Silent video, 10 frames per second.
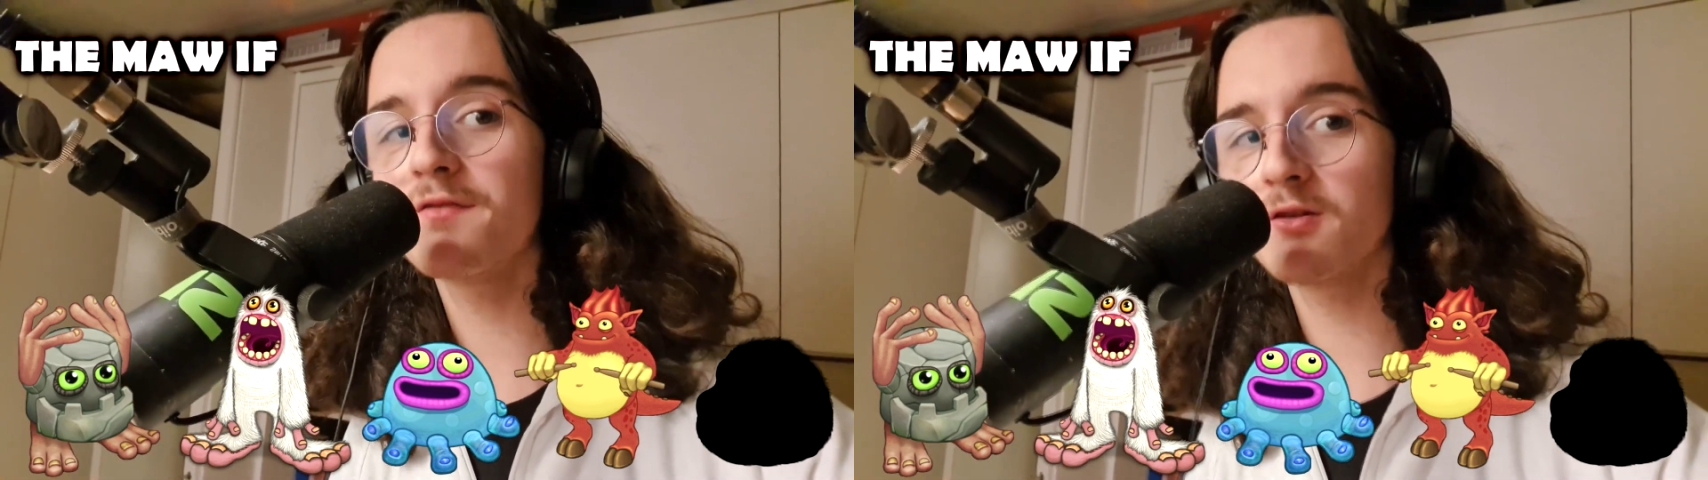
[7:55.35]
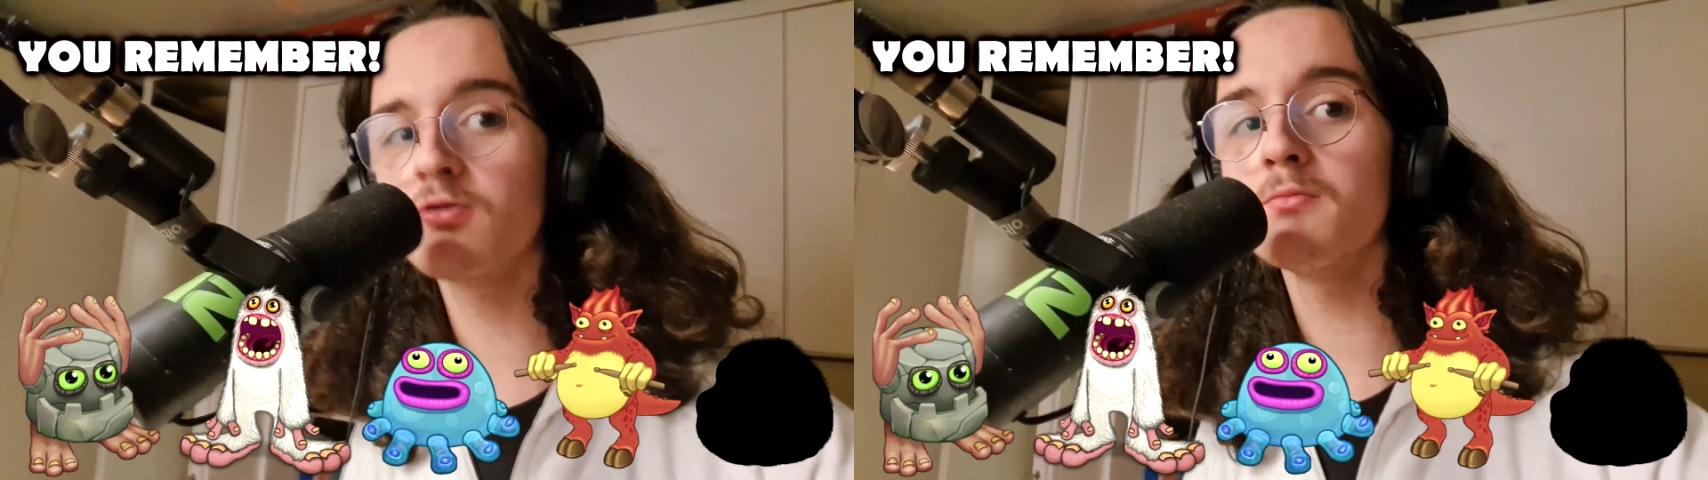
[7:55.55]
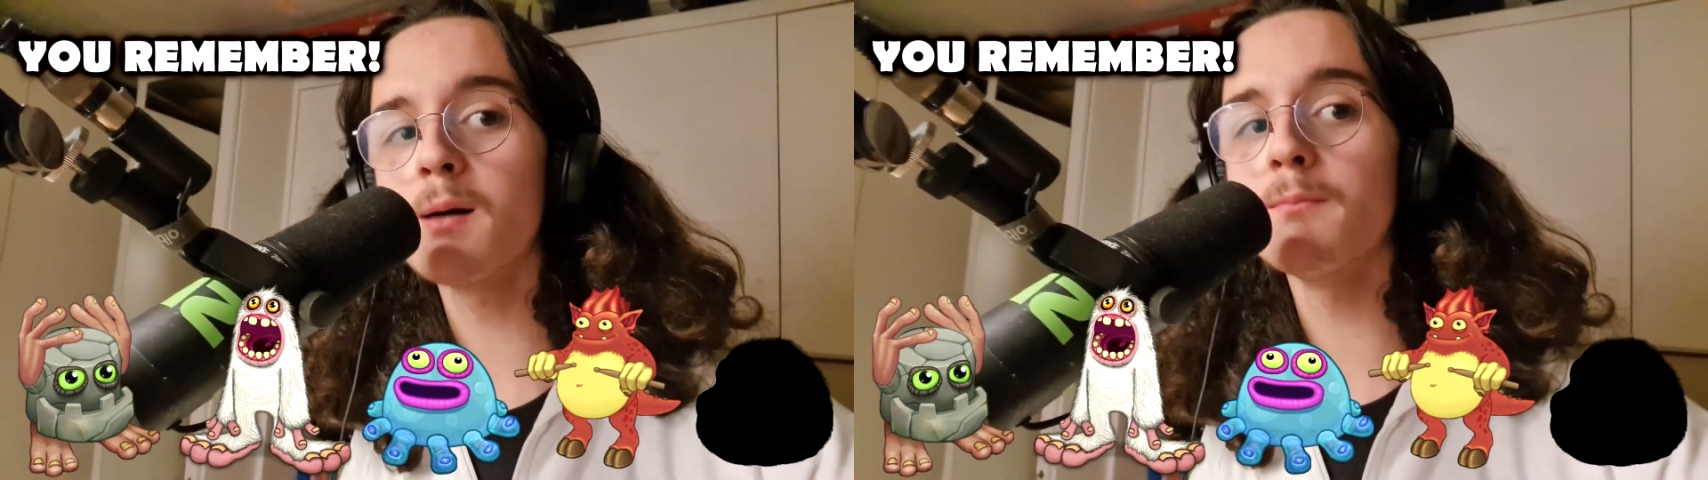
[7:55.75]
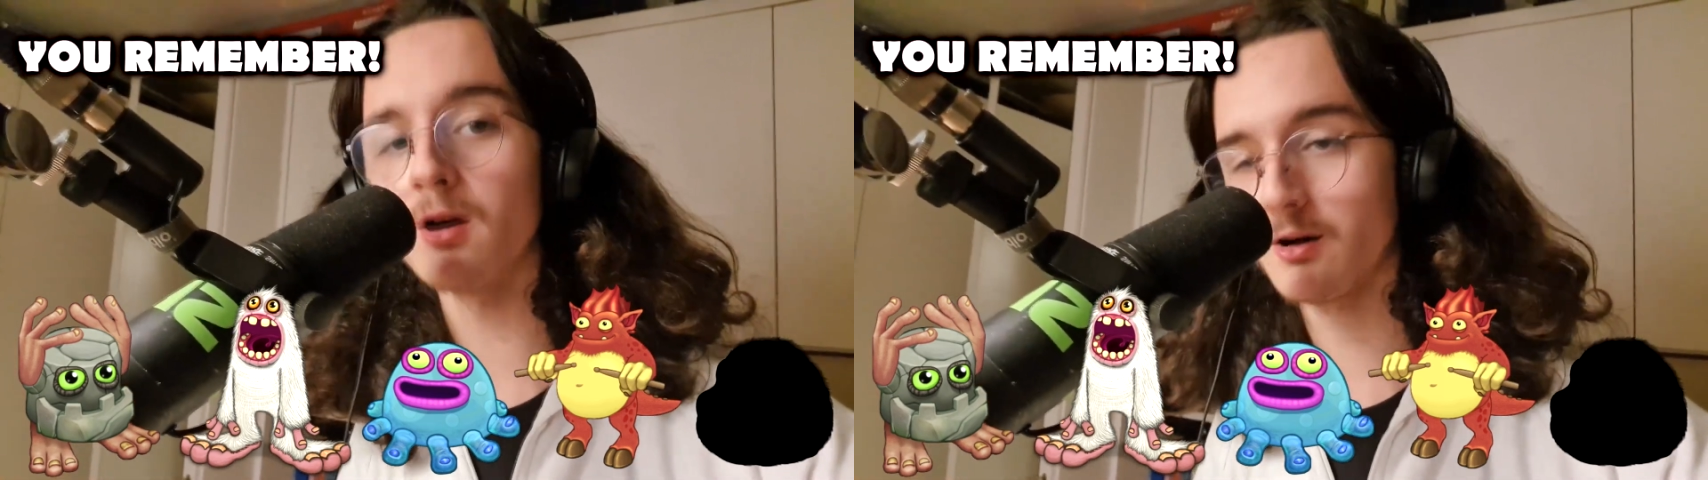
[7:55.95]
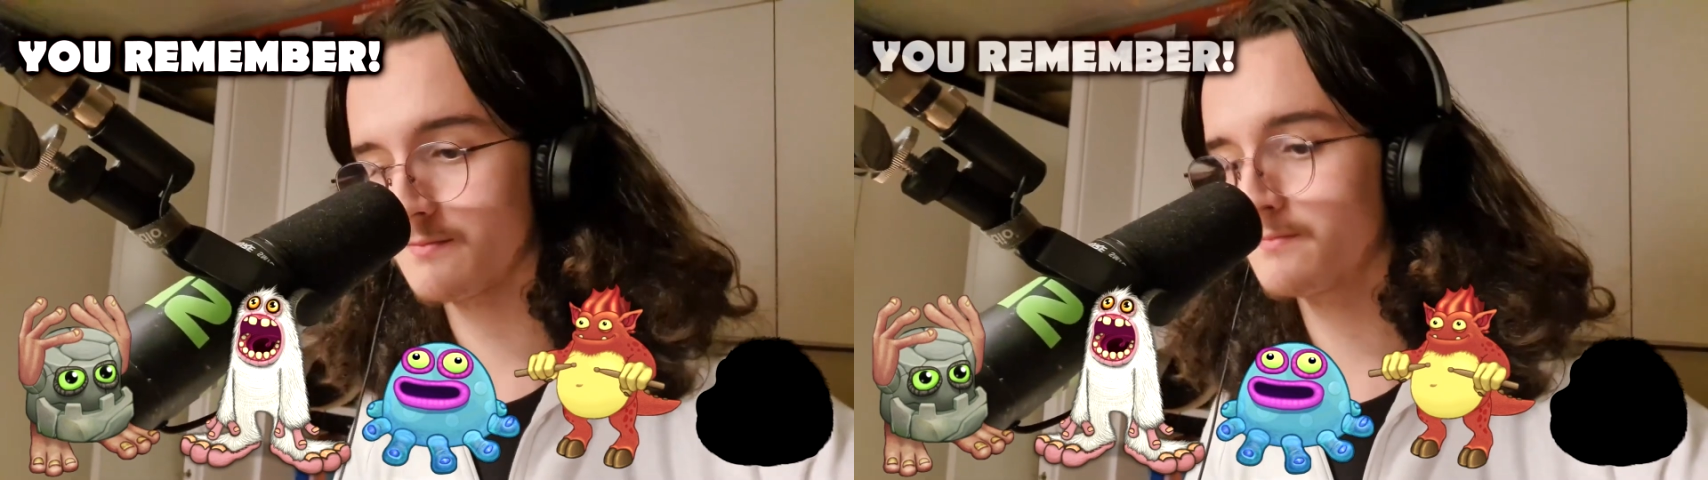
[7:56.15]
if you
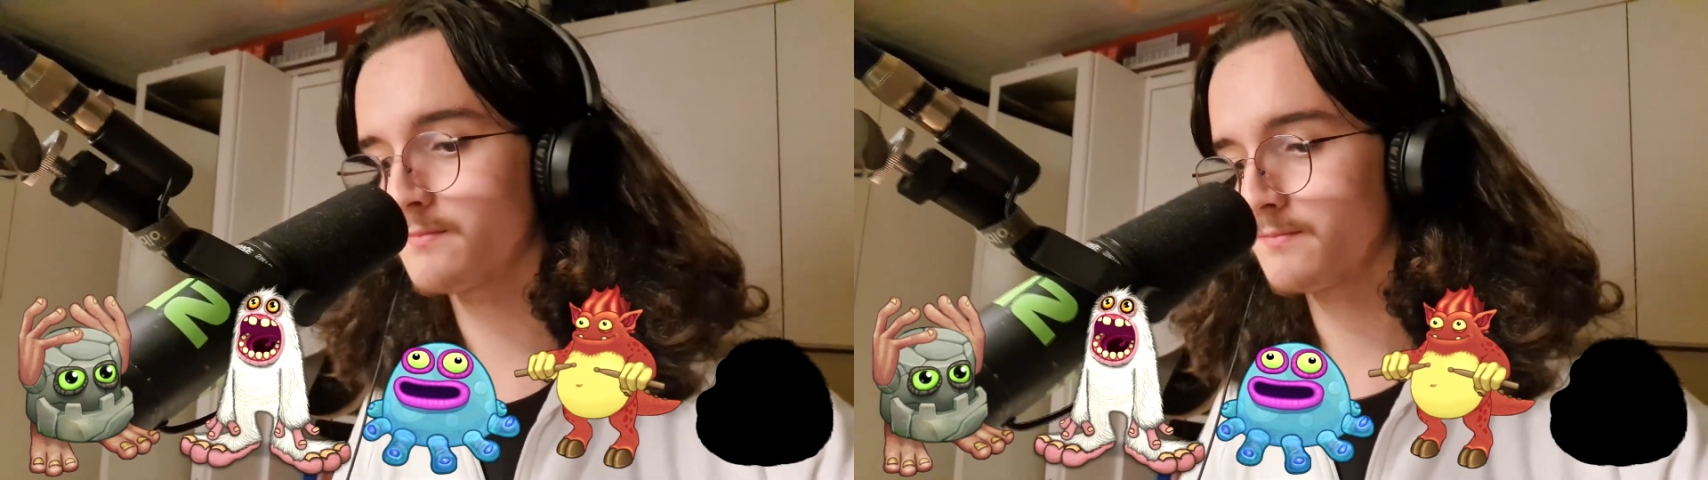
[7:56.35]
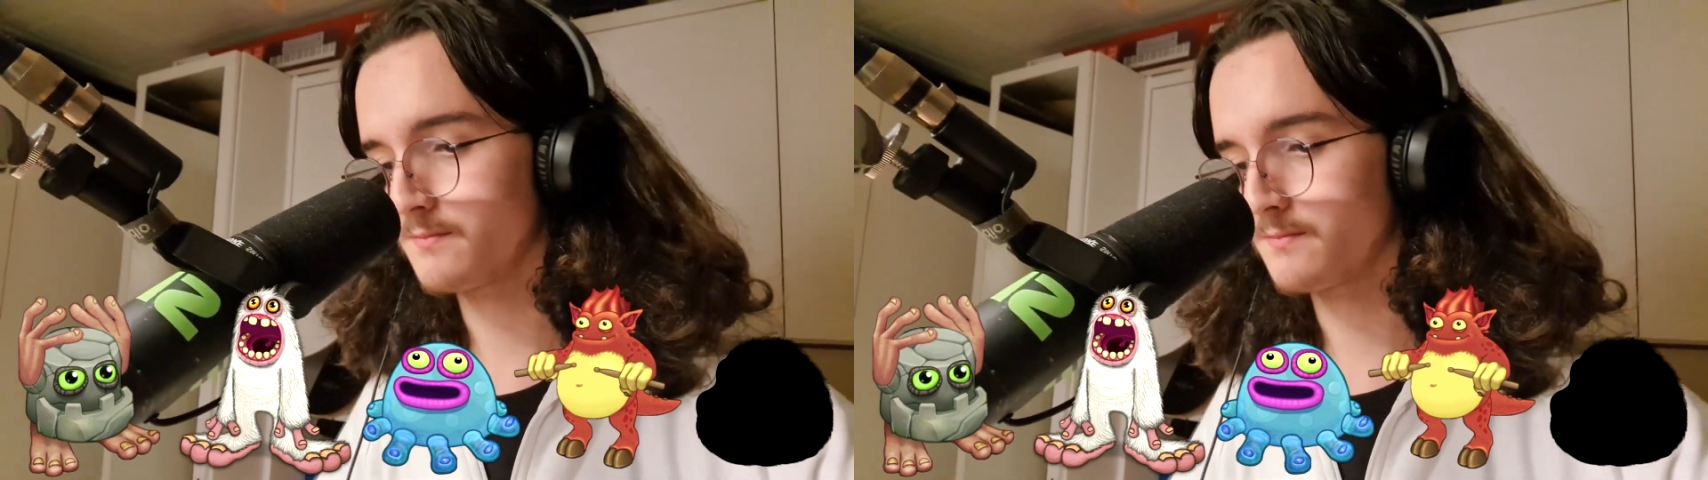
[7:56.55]
remember.